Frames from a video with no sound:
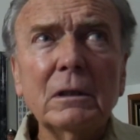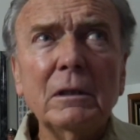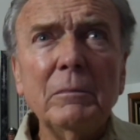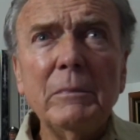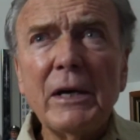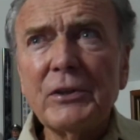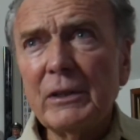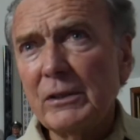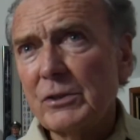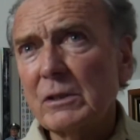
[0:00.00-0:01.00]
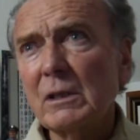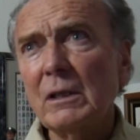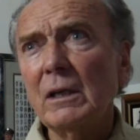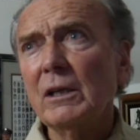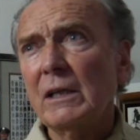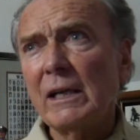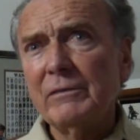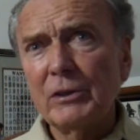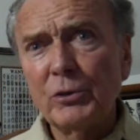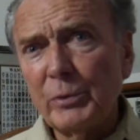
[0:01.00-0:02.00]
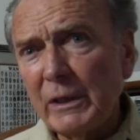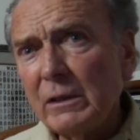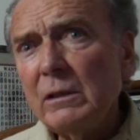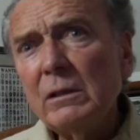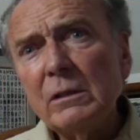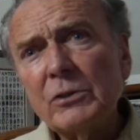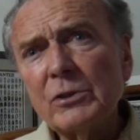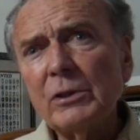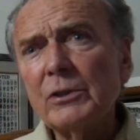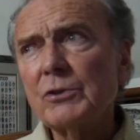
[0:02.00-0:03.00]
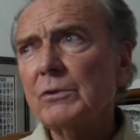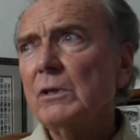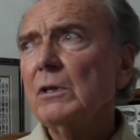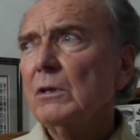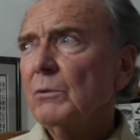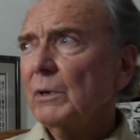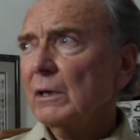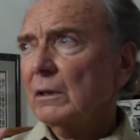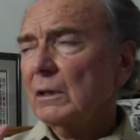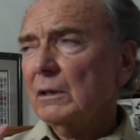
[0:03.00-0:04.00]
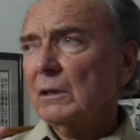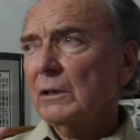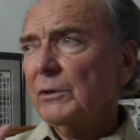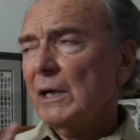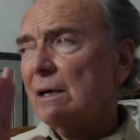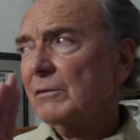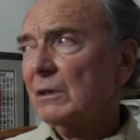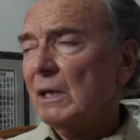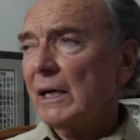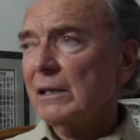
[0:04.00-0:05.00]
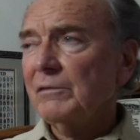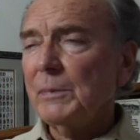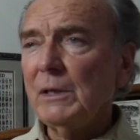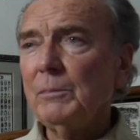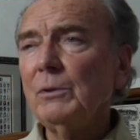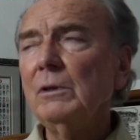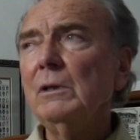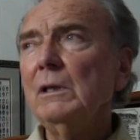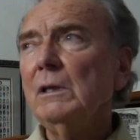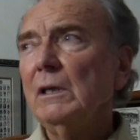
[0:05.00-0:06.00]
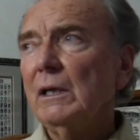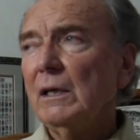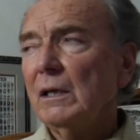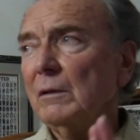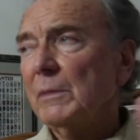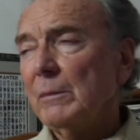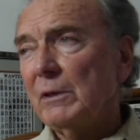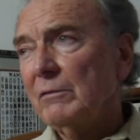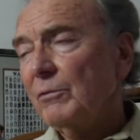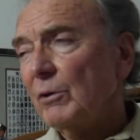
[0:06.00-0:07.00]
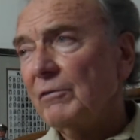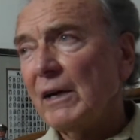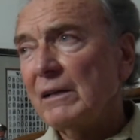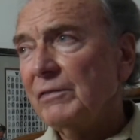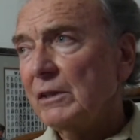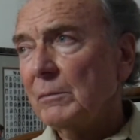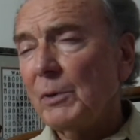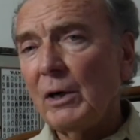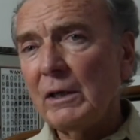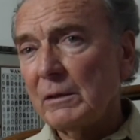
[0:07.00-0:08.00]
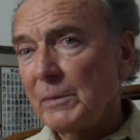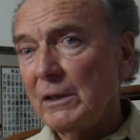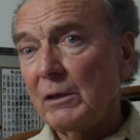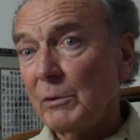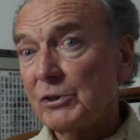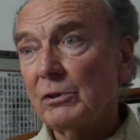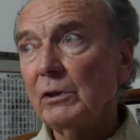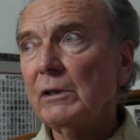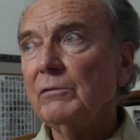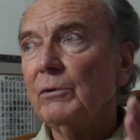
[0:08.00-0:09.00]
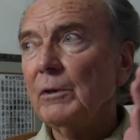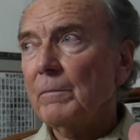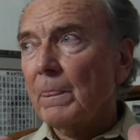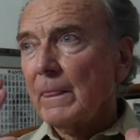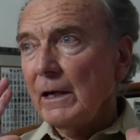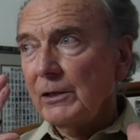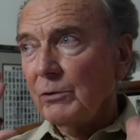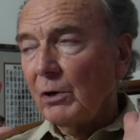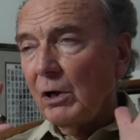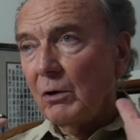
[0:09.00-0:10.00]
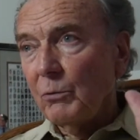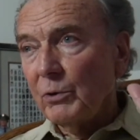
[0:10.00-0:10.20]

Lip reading: method is kind of a grid search, where you have a line of people, maybe 4 or 5 feet apart, depending on what you're looking for, and you all